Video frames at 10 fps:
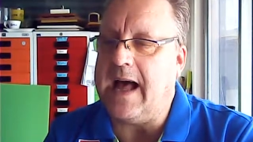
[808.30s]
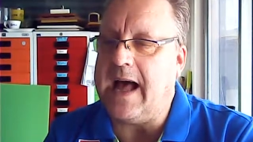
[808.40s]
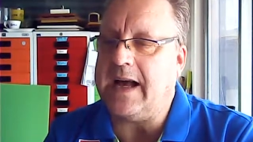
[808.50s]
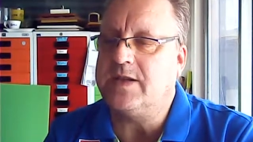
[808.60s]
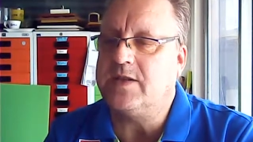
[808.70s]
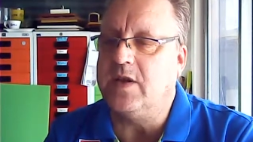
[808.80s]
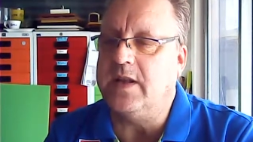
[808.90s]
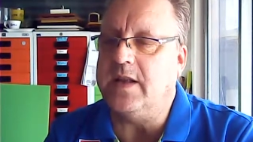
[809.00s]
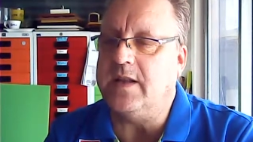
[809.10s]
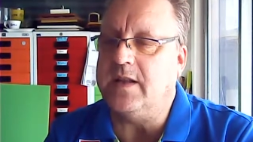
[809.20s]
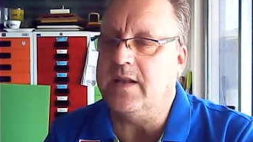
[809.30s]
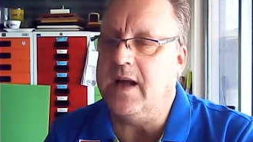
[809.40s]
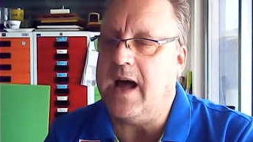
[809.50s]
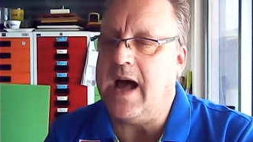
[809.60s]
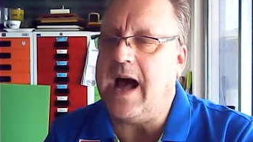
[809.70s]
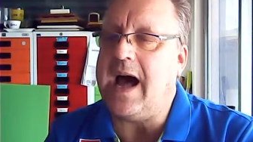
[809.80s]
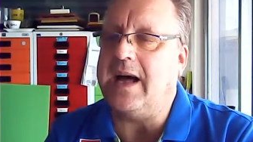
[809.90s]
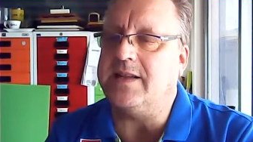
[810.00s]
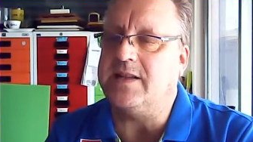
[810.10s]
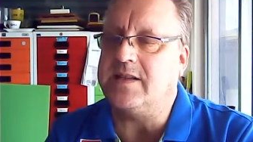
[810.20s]
actually
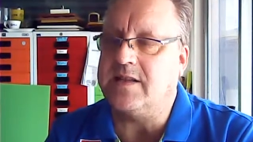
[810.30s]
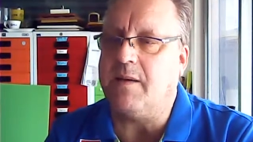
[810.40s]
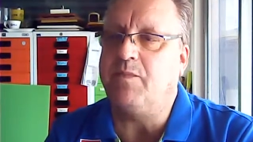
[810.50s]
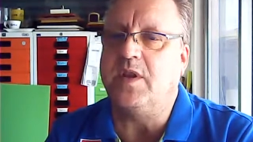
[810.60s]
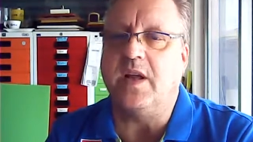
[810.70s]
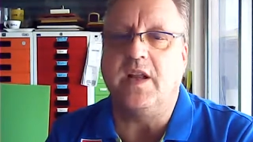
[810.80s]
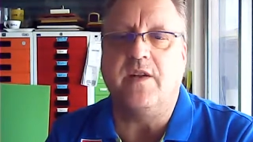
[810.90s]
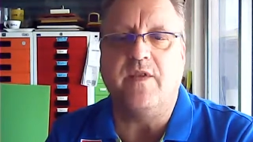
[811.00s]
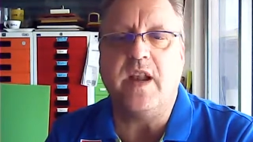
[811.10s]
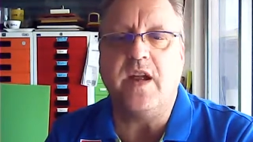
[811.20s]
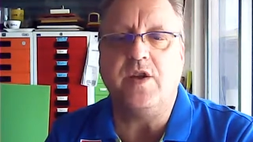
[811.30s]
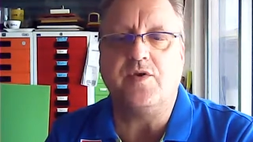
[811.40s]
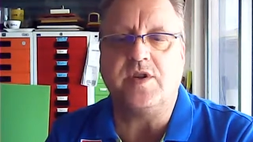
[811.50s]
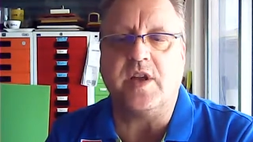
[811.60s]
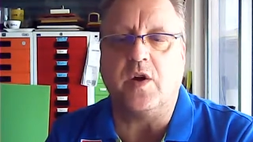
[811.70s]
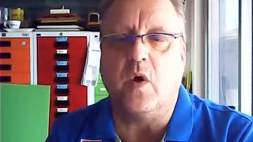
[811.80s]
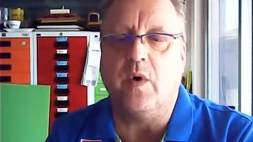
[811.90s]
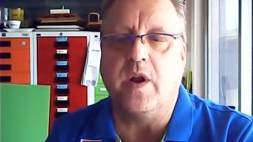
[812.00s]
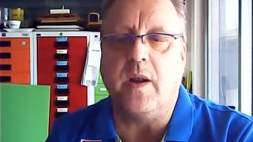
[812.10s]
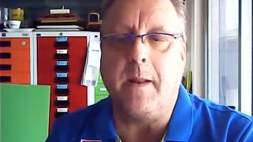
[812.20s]
had something in a very interesting
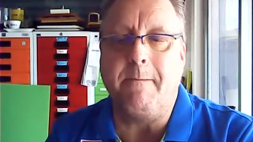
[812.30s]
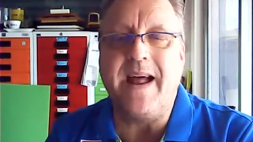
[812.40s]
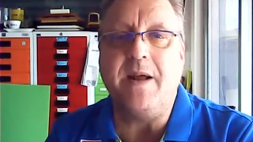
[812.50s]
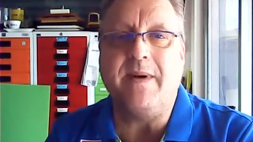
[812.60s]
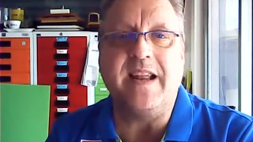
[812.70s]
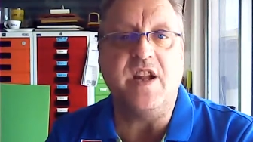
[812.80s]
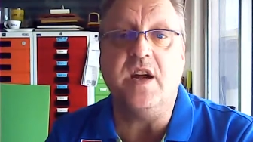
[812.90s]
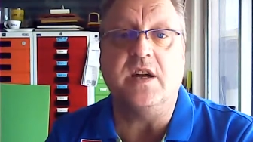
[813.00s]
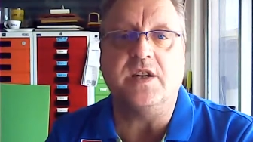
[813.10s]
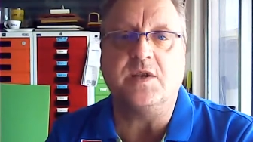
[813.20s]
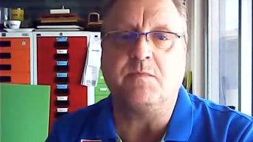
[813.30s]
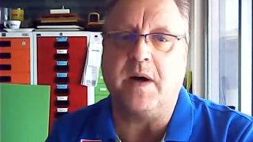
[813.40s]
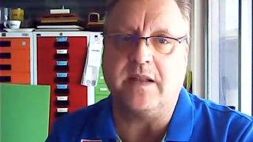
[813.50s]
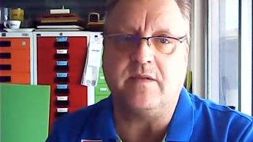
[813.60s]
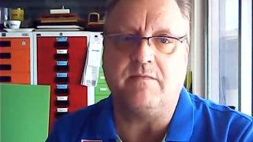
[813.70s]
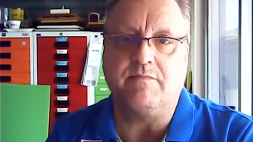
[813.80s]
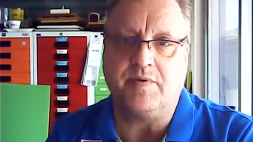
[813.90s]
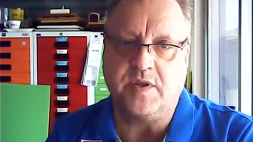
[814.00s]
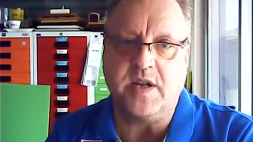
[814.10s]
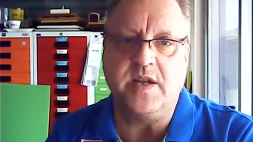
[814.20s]
going in many many years, but
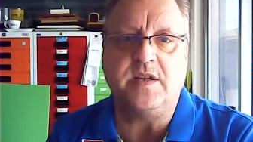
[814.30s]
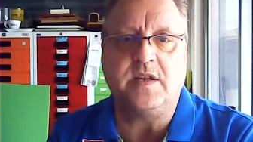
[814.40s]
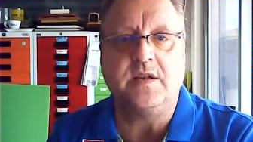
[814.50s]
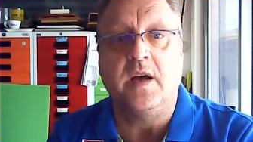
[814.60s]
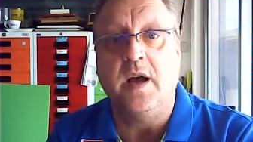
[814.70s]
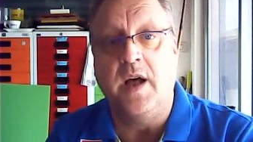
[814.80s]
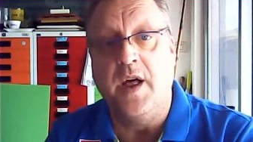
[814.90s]
since